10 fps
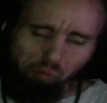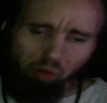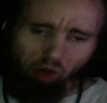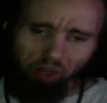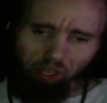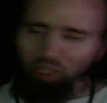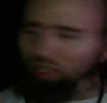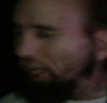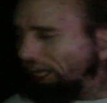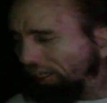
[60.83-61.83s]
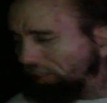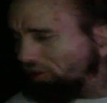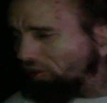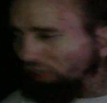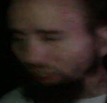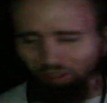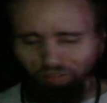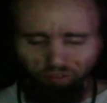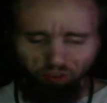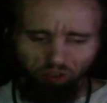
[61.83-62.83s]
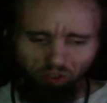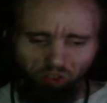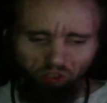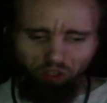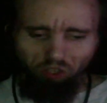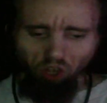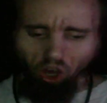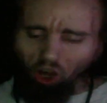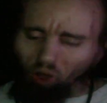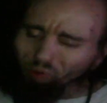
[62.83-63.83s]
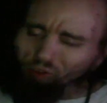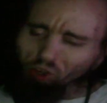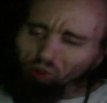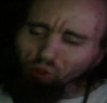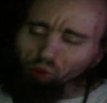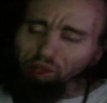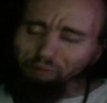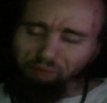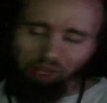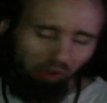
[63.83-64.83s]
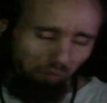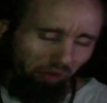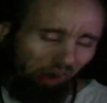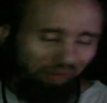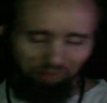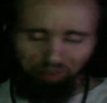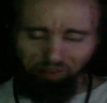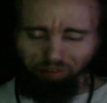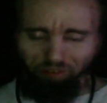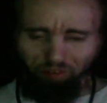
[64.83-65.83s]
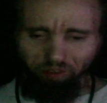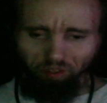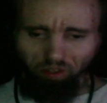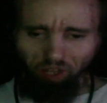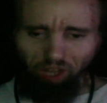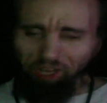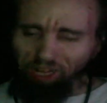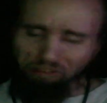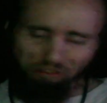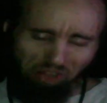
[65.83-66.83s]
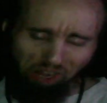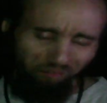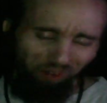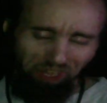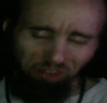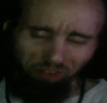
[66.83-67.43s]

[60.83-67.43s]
money and clicks. Also, you can make a profit. And that's not right.